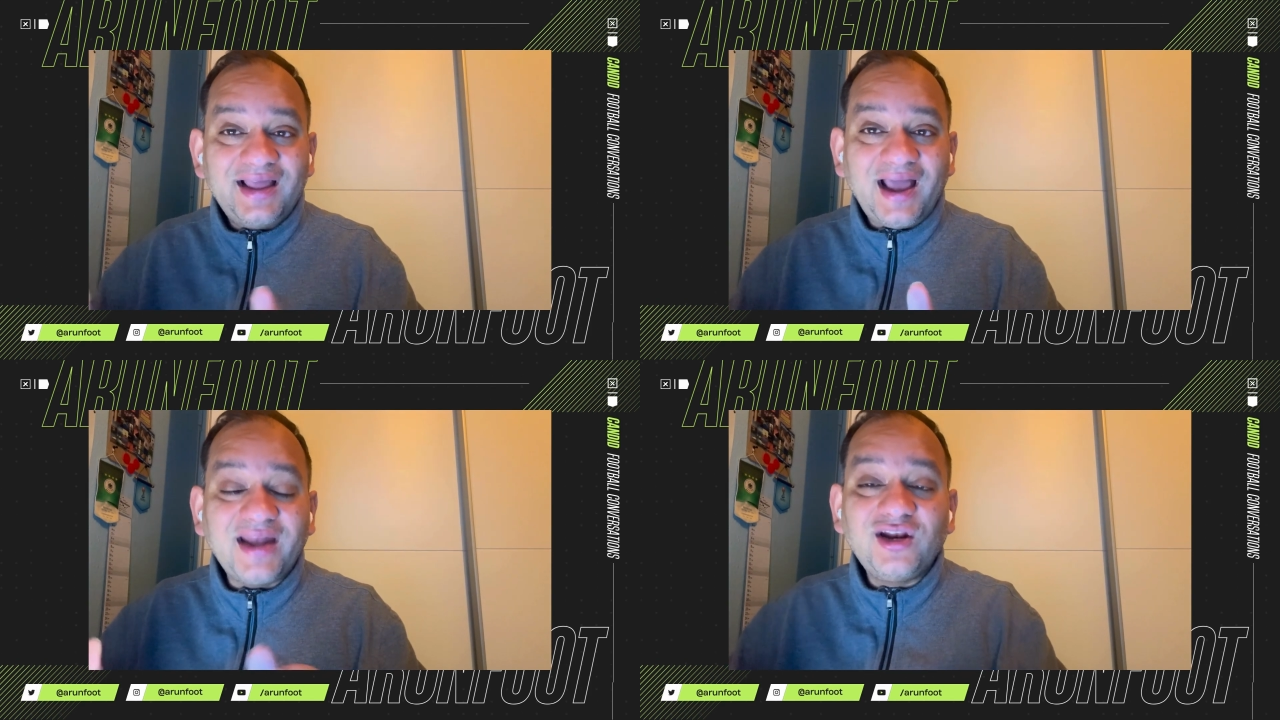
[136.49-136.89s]

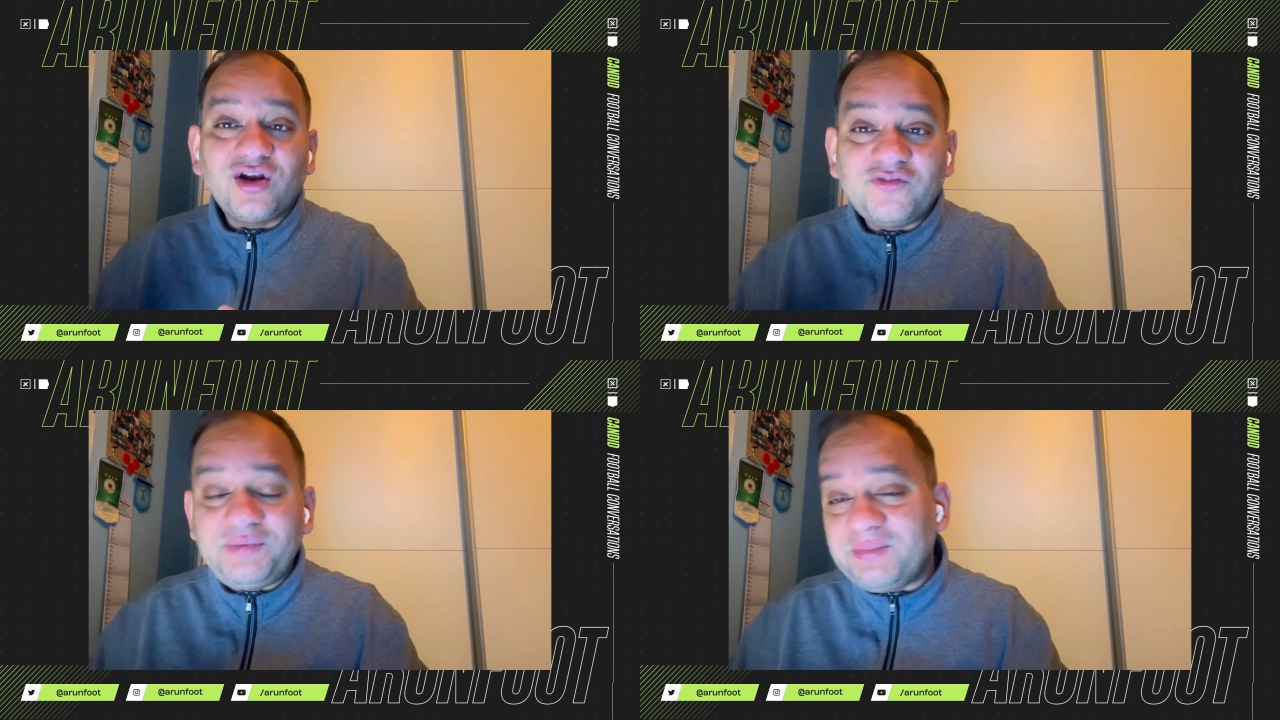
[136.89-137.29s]
And a lot
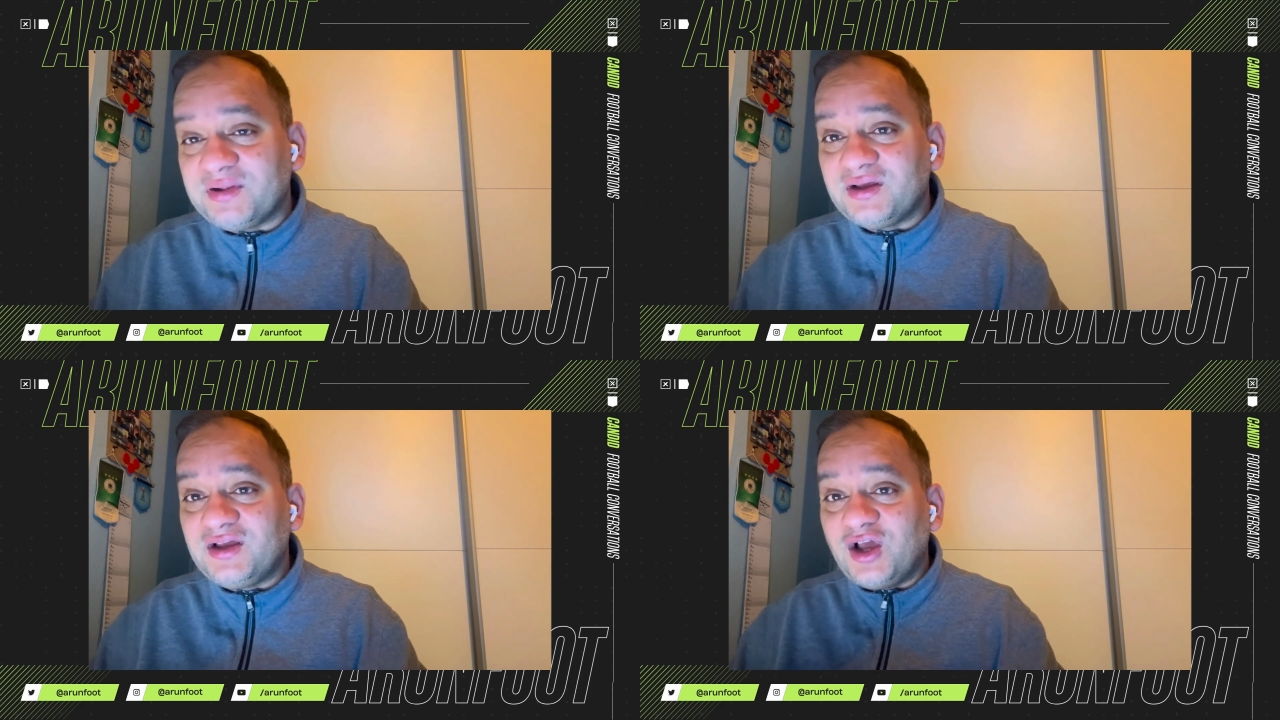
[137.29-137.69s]
of
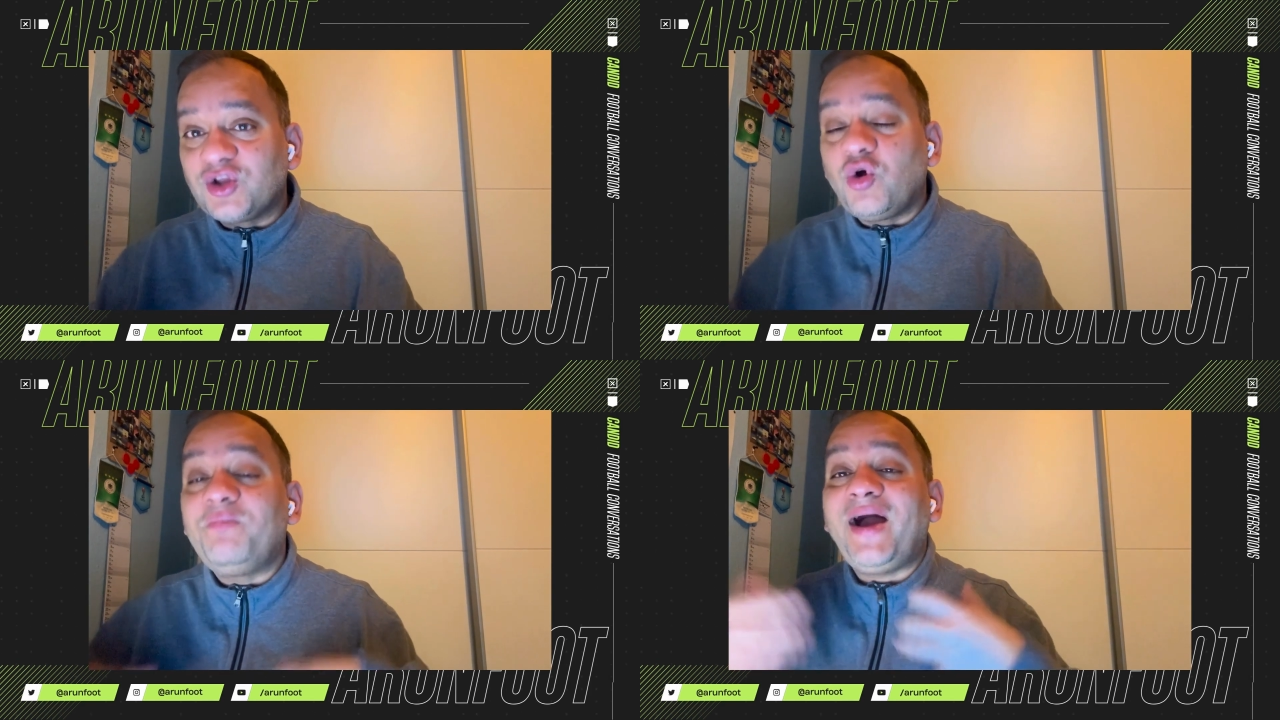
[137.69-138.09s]
people
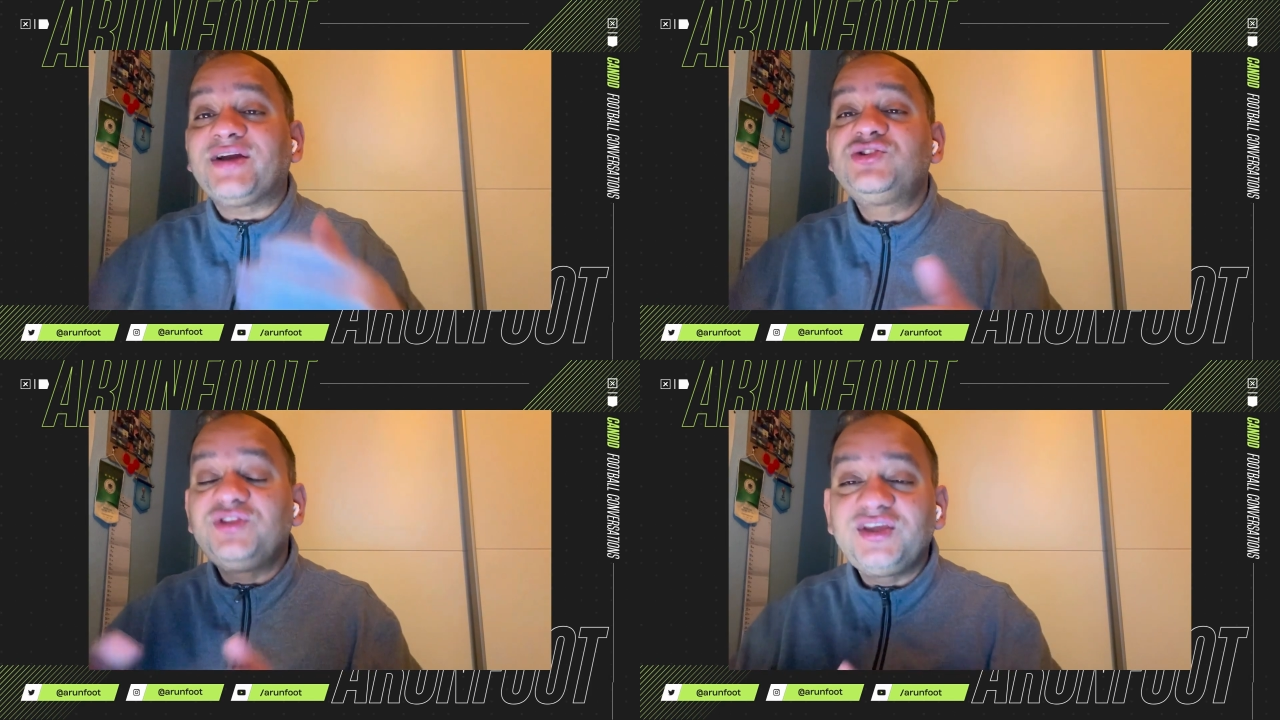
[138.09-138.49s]
go back
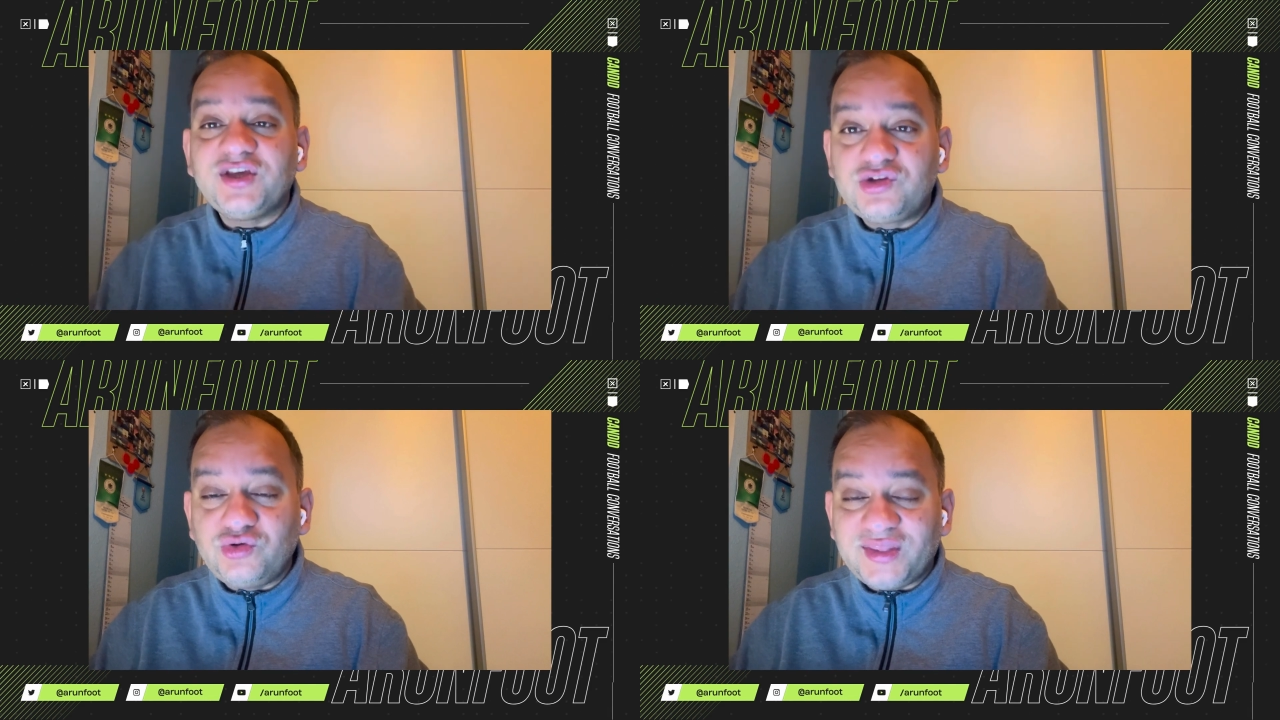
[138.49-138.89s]
to the year
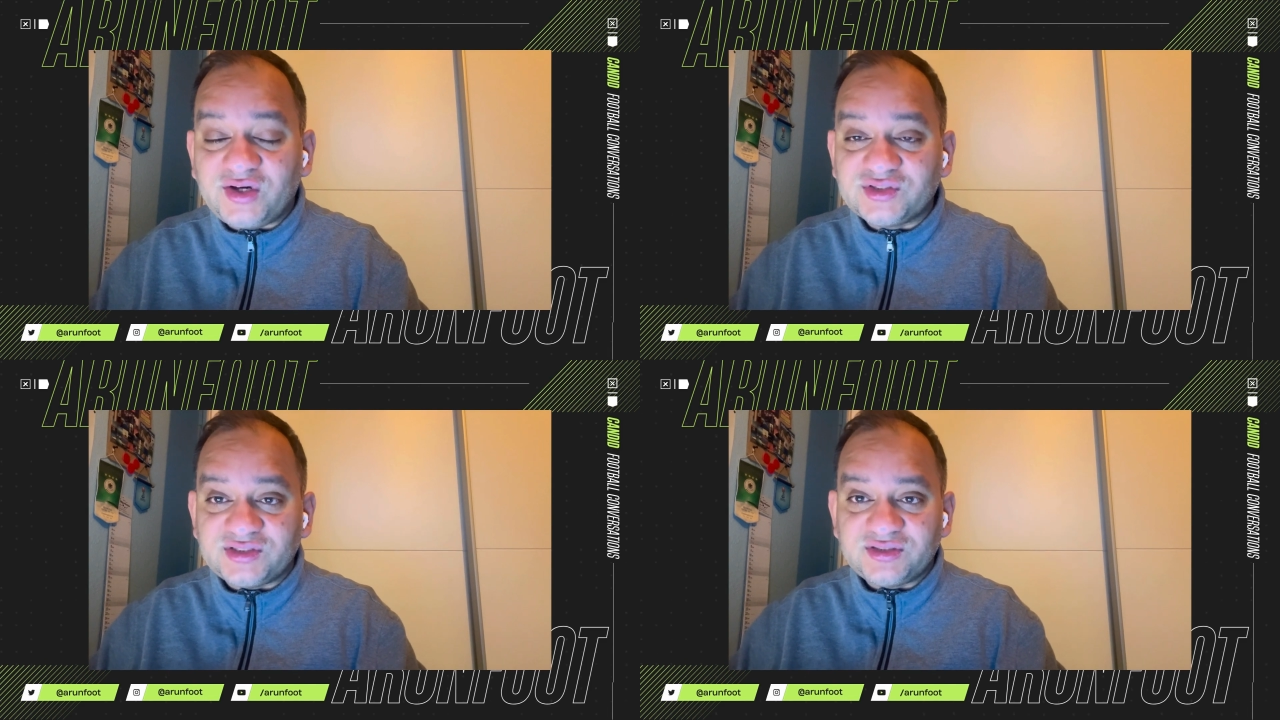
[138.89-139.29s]

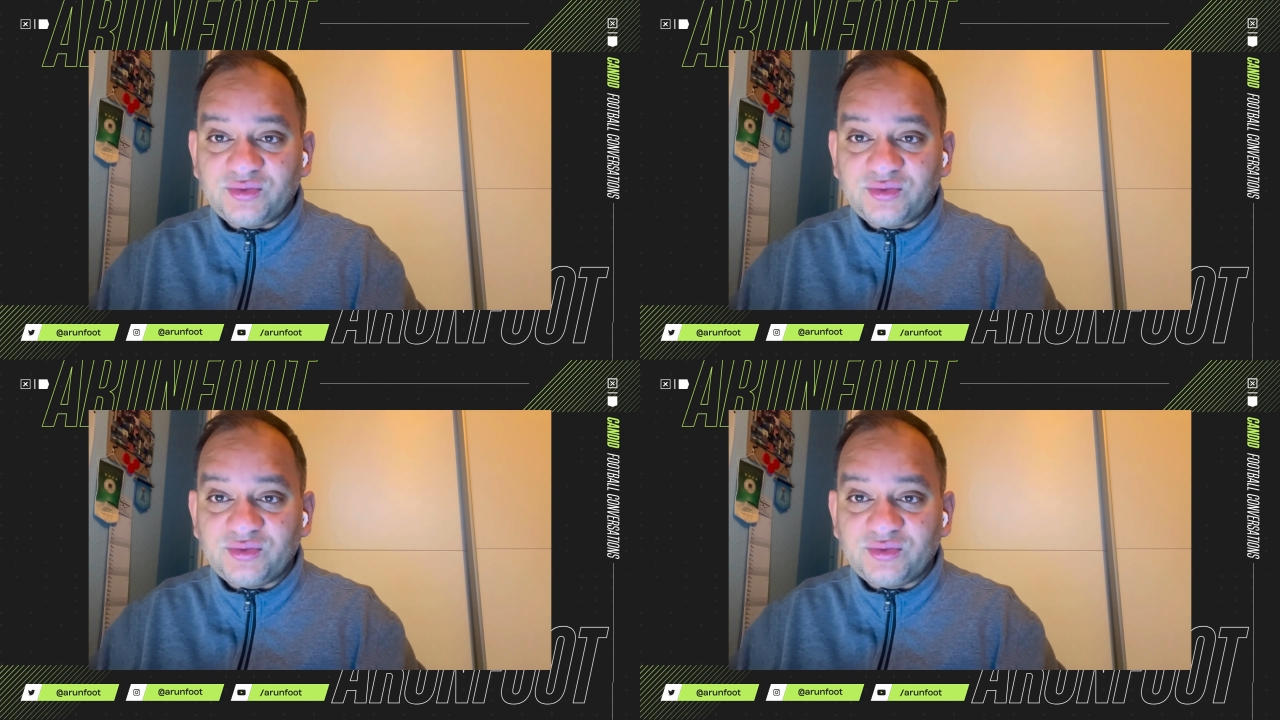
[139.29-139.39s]
2000,